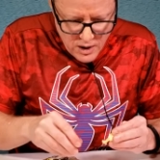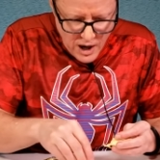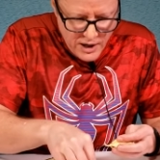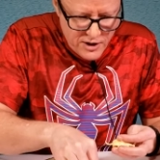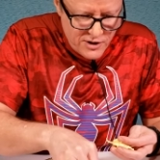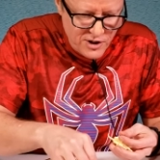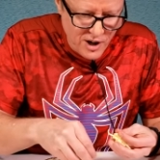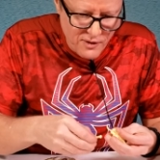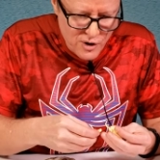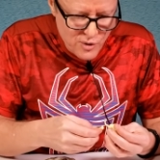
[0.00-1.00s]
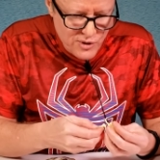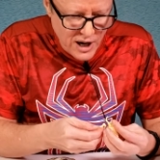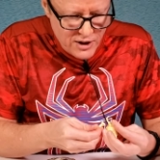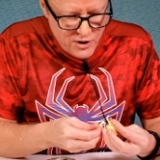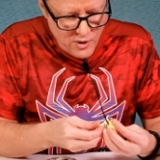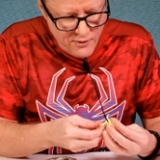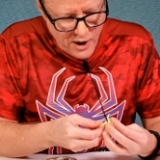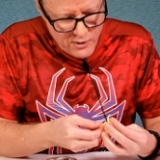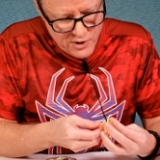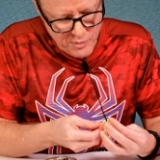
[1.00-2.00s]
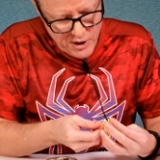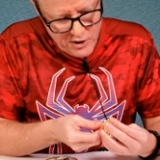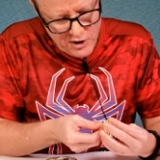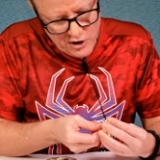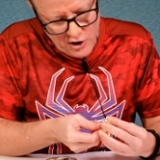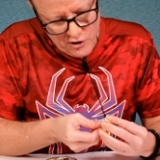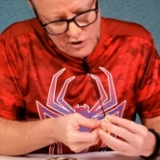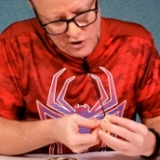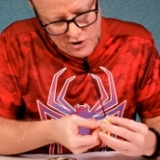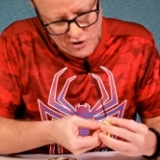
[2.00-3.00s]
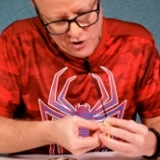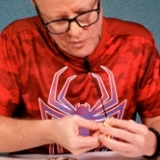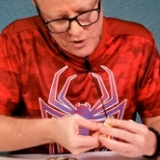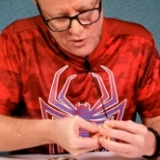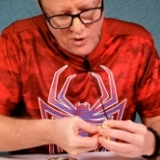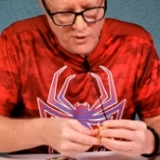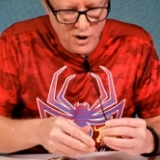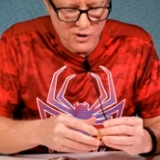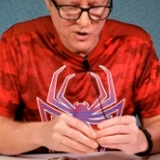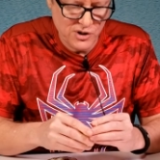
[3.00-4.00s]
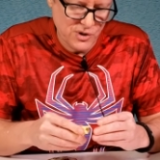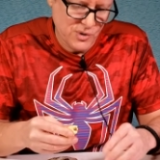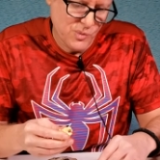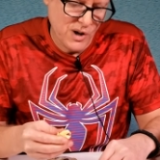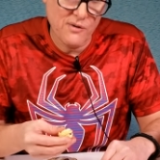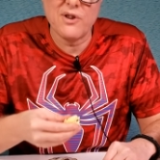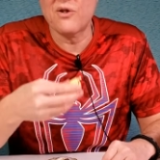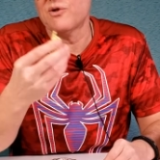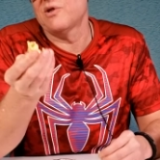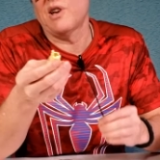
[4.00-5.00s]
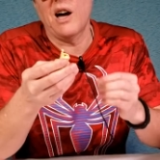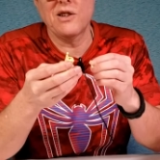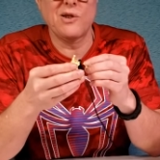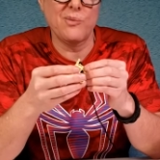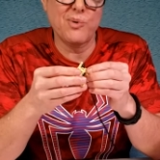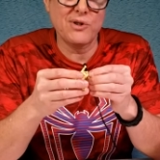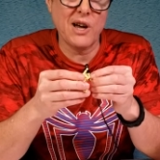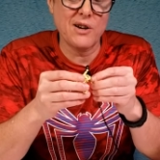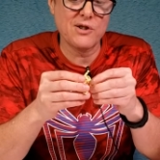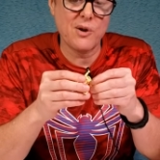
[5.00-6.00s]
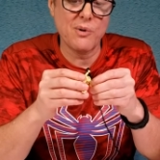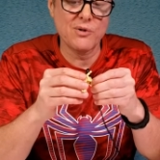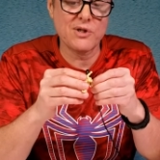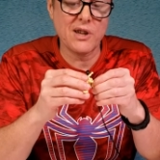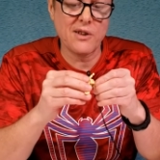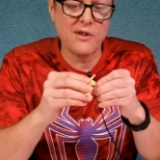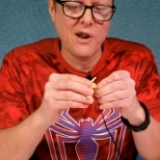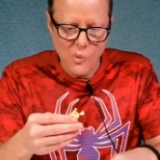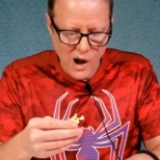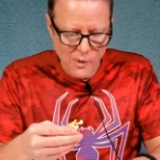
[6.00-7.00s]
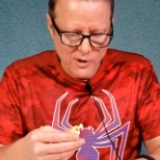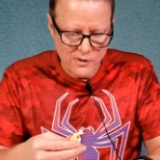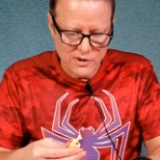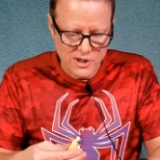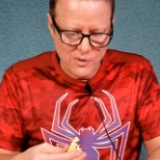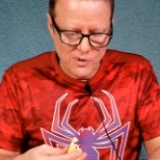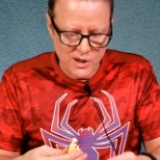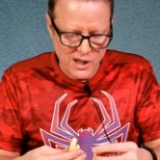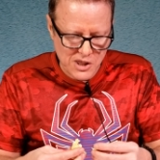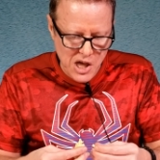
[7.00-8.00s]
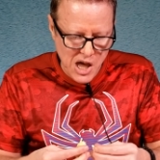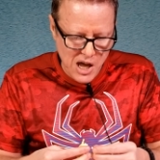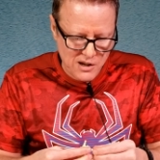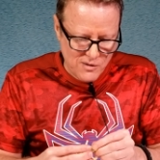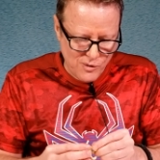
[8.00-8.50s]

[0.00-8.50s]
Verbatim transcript: I could discover a new dinosaur if I was a paleontologist or some sort of ologist. It was whatever those guys that put dinosaur bones together. Wow, we never seen one like that.